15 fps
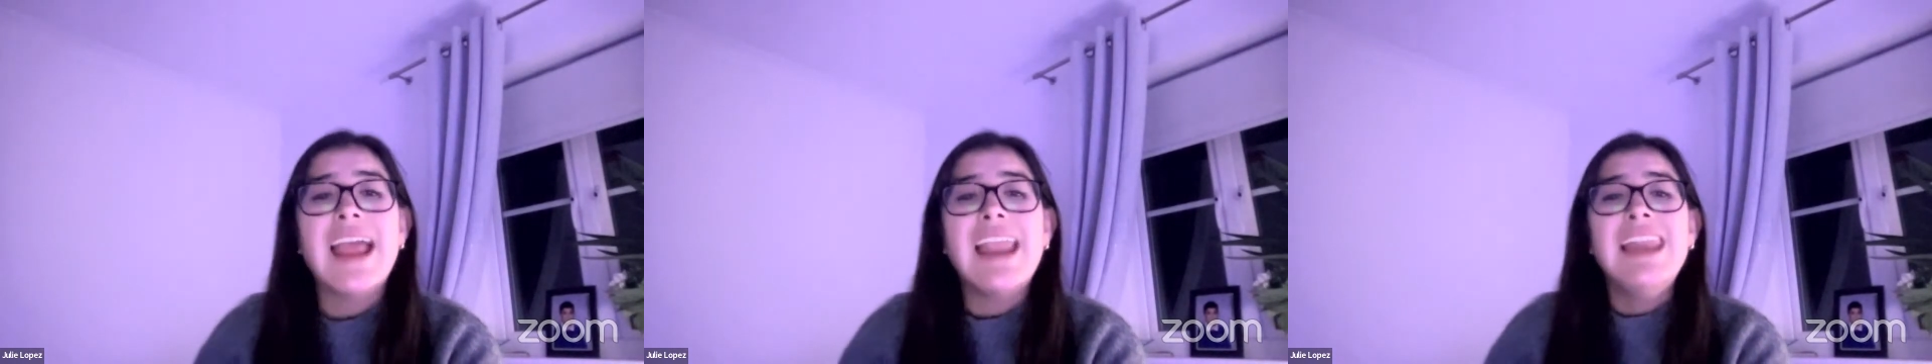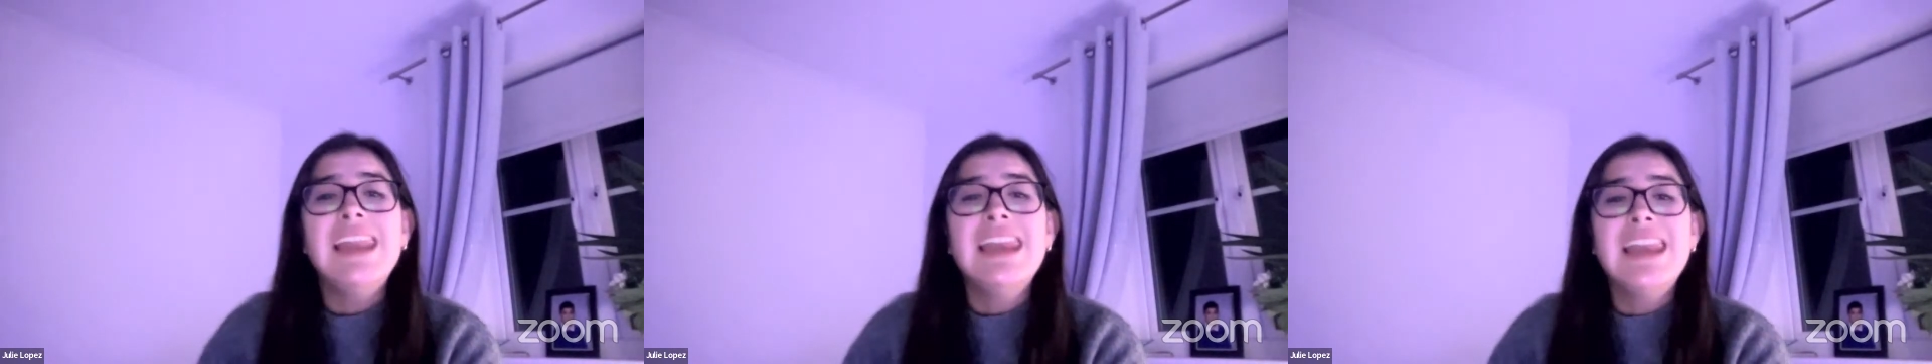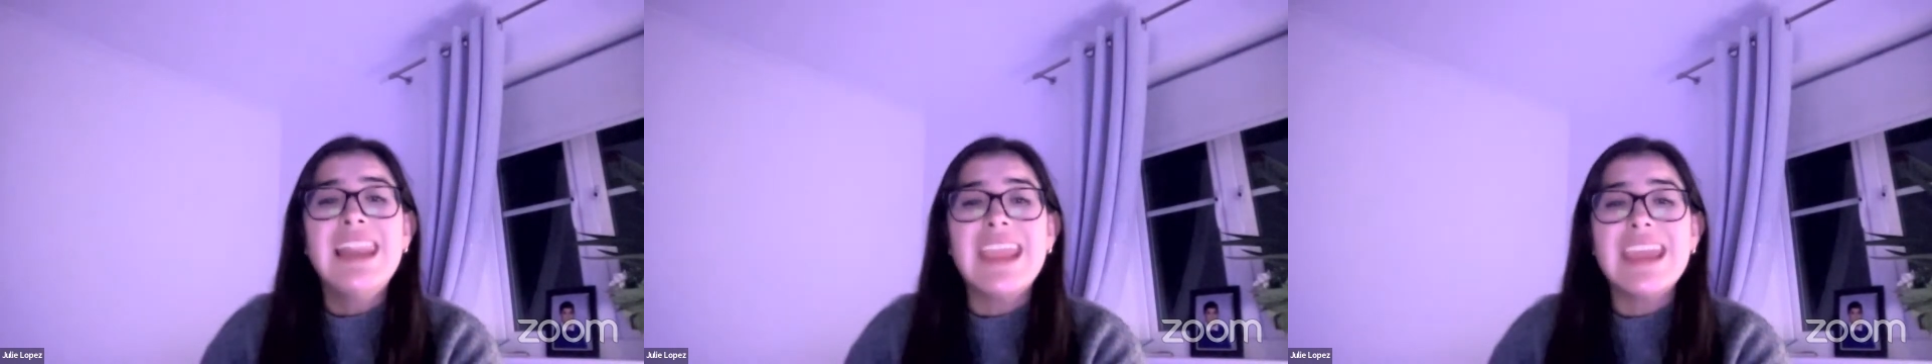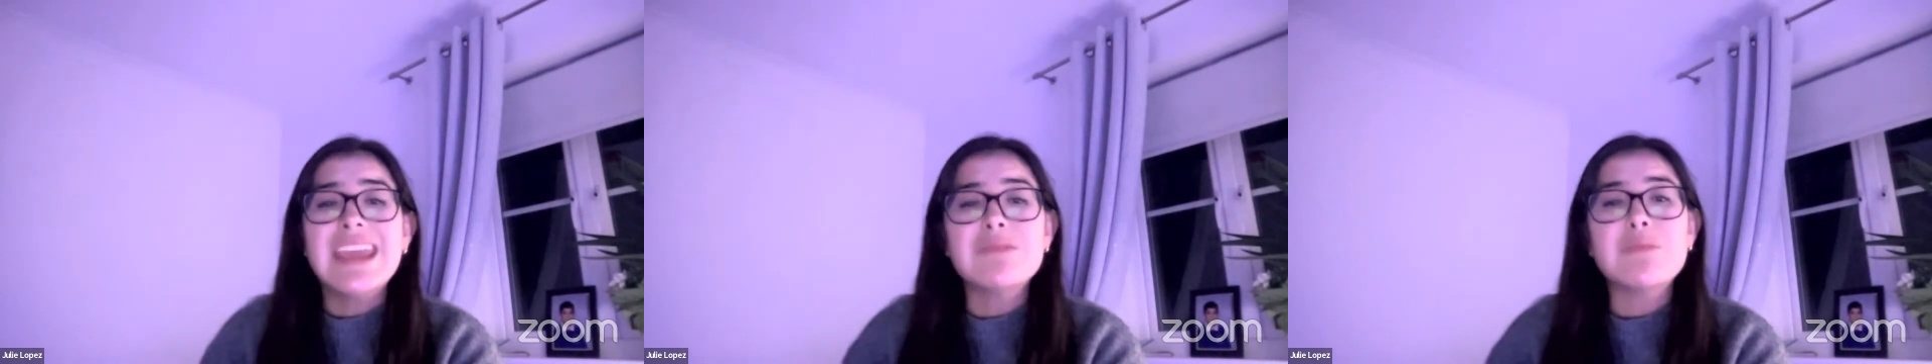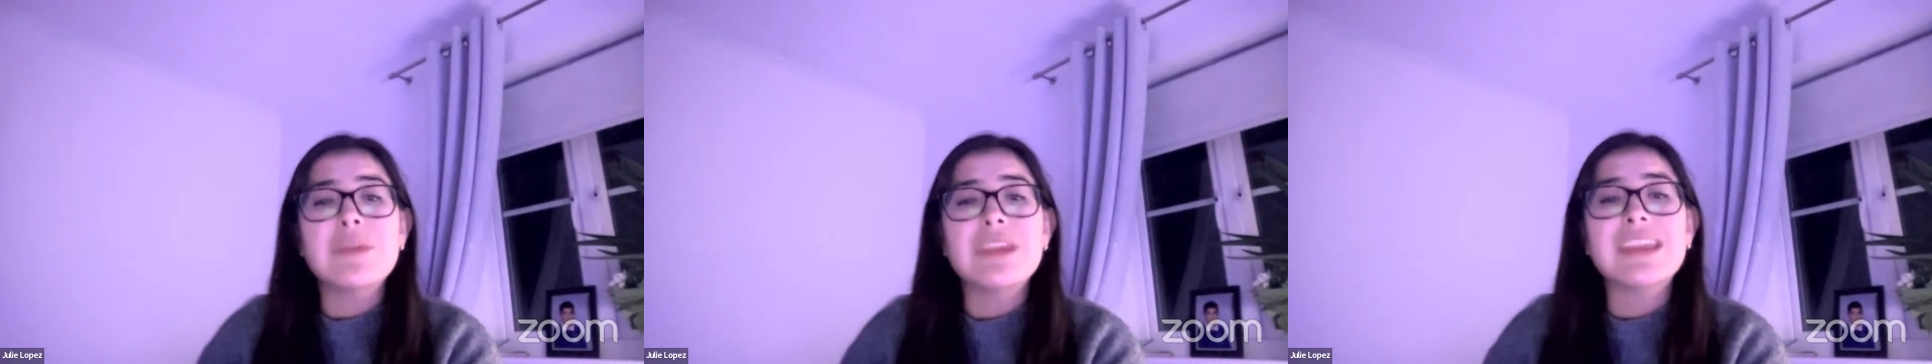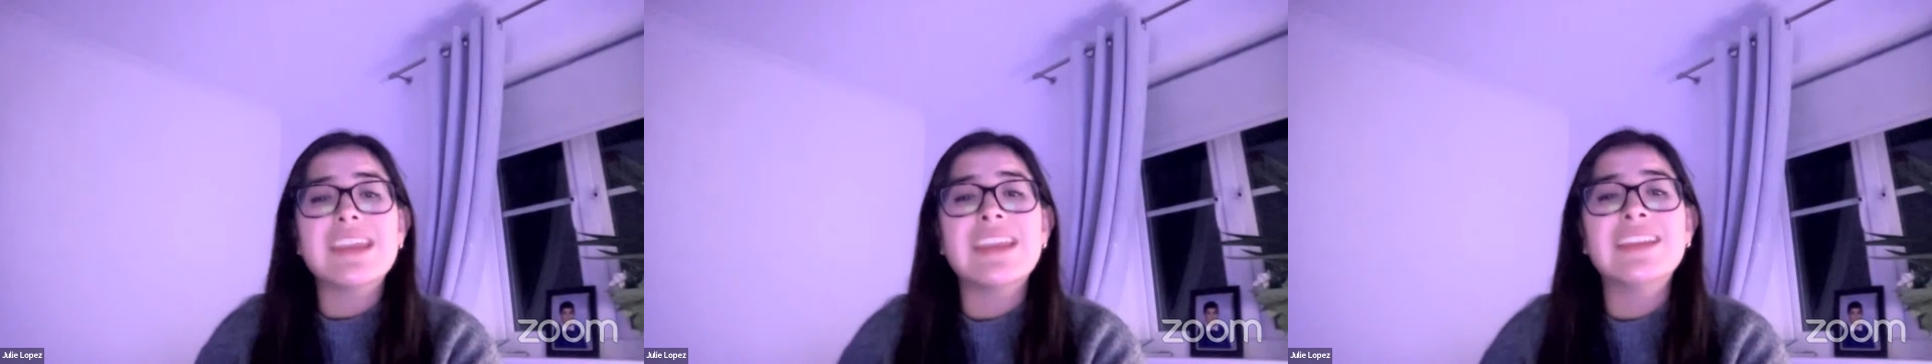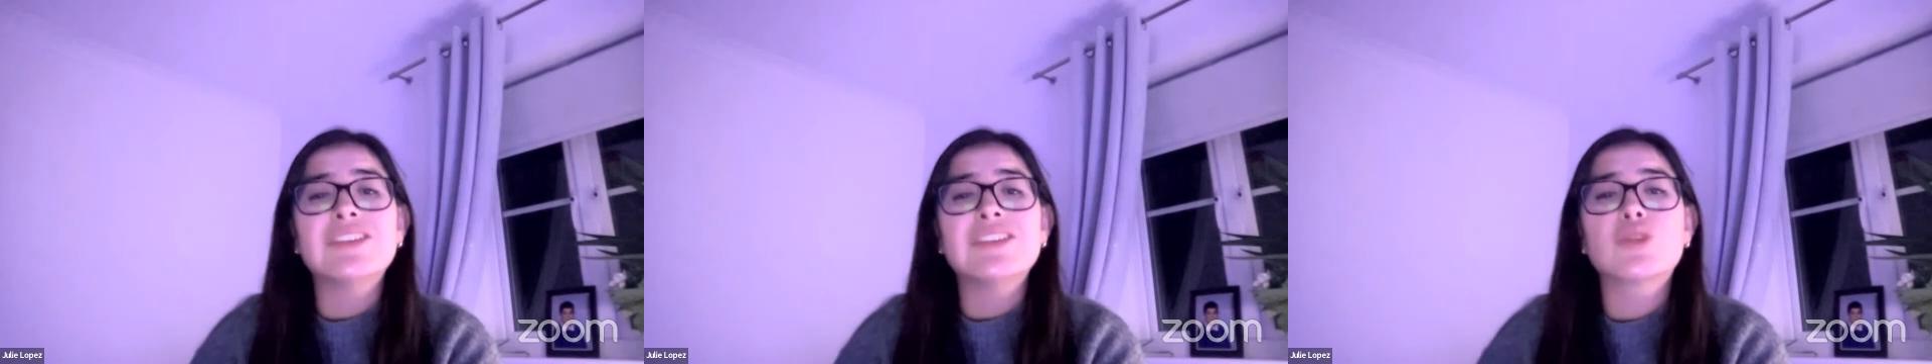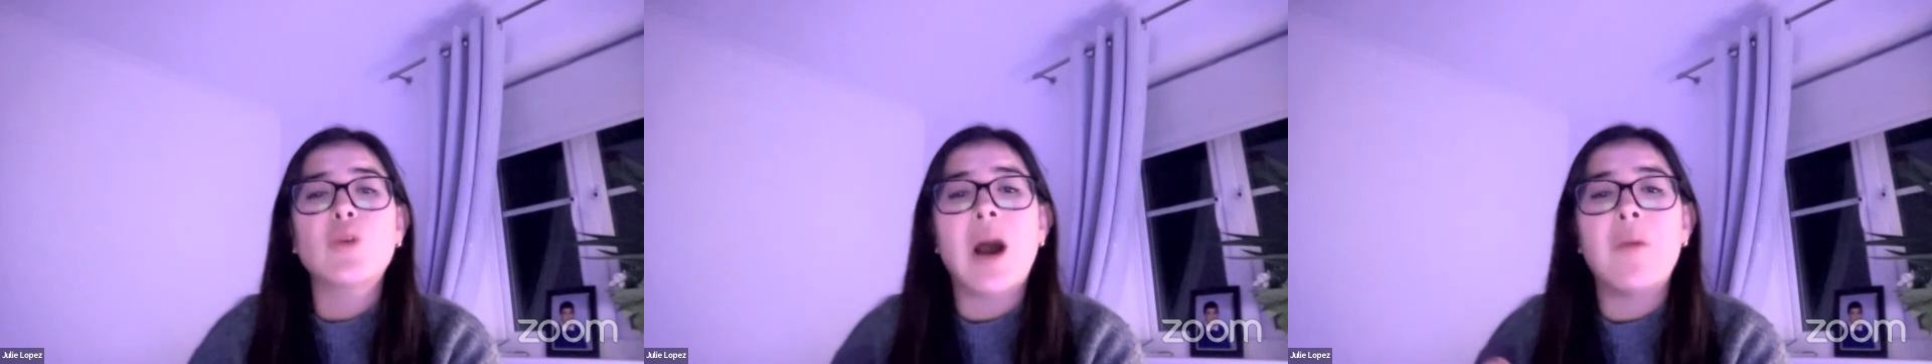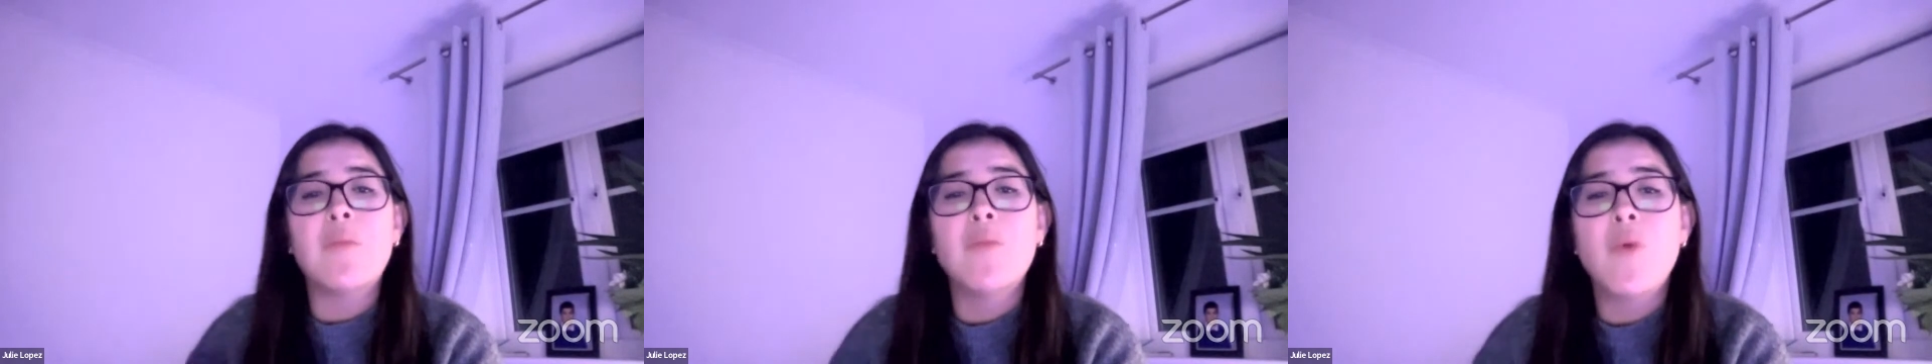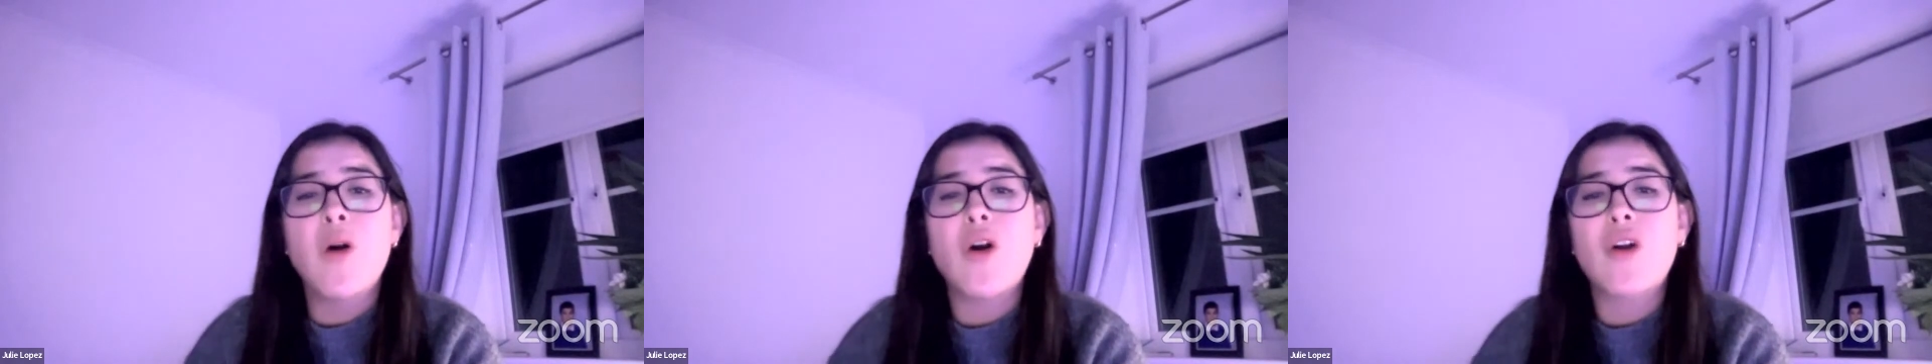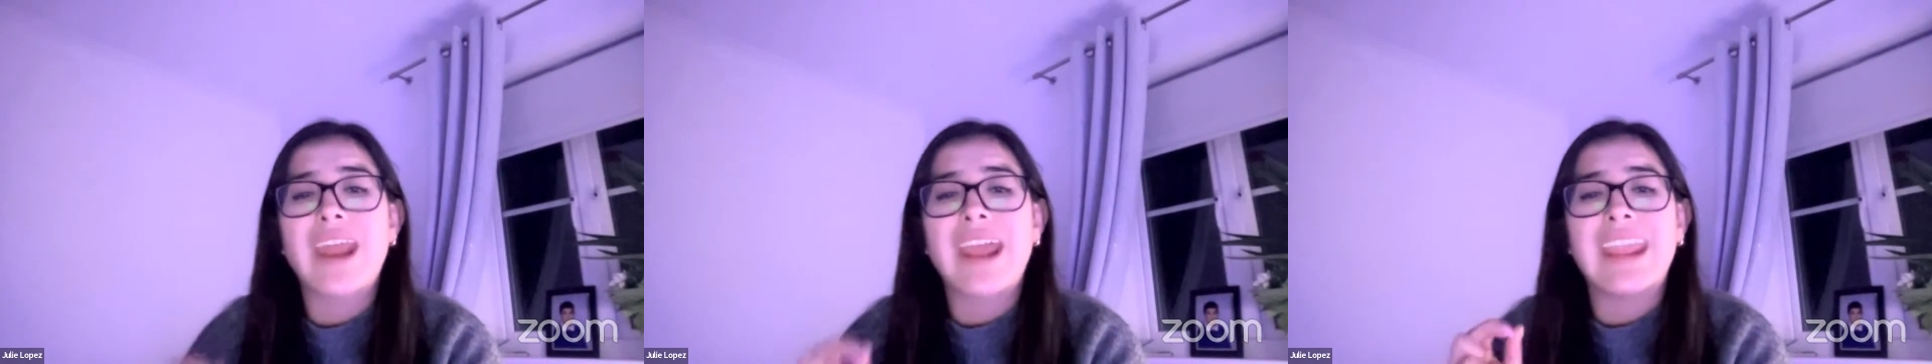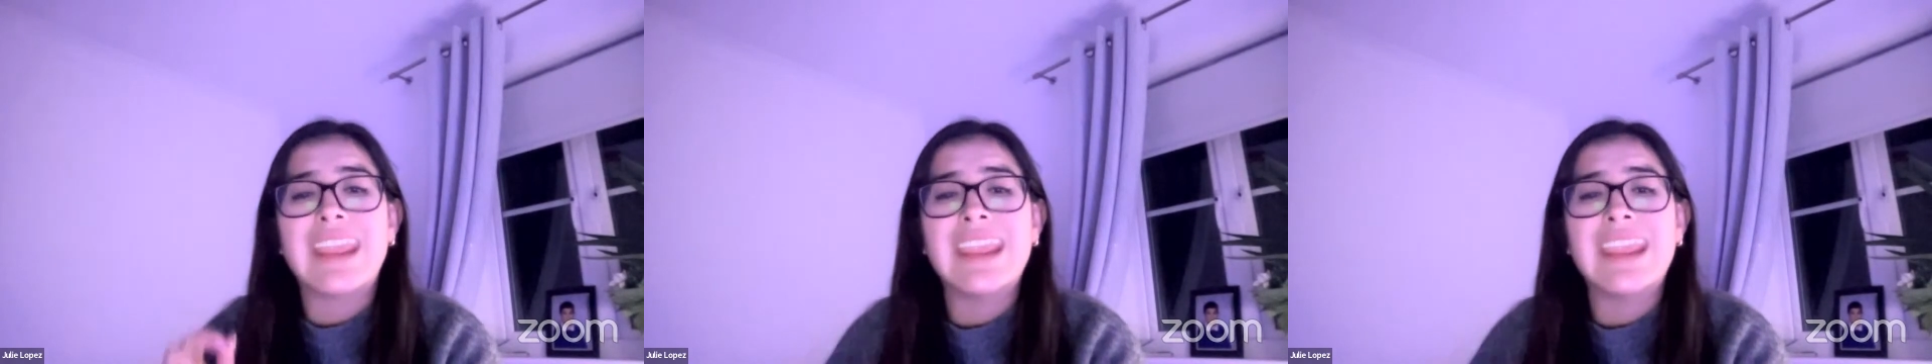Lead me into a more